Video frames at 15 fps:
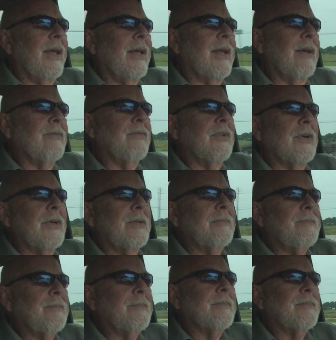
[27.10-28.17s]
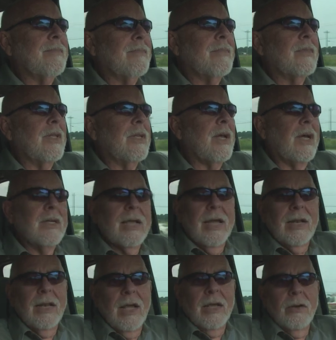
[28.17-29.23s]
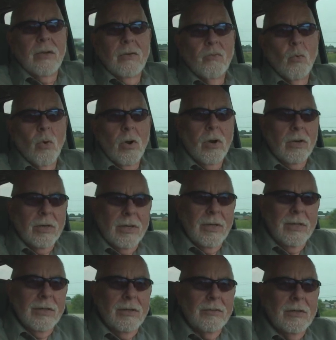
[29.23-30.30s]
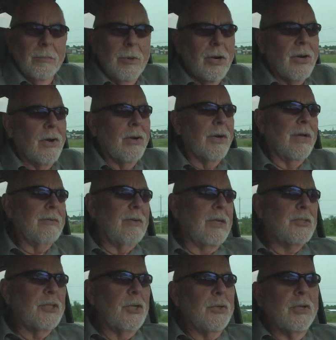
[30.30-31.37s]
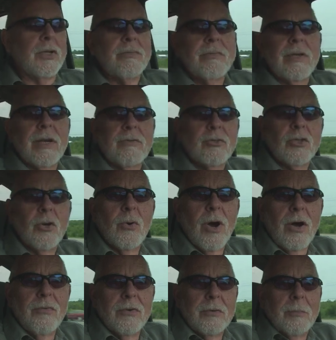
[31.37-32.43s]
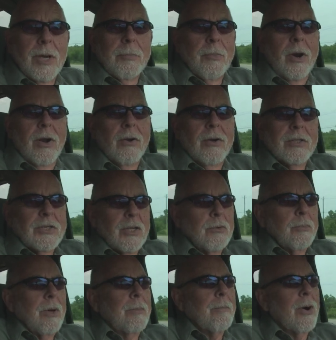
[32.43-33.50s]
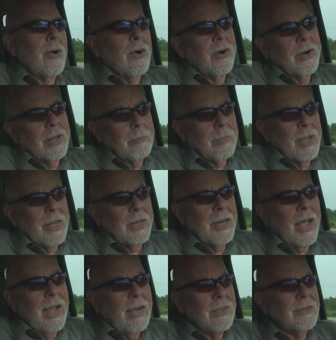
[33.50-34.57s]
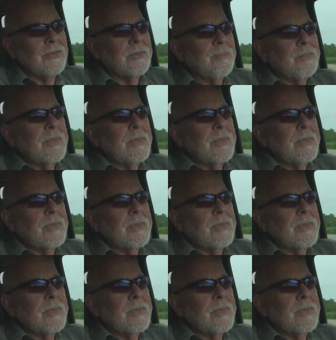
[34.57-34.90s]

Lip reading: And I've not got a lot of work done on the barn. I show you every so often my progress on my barn up behind the house.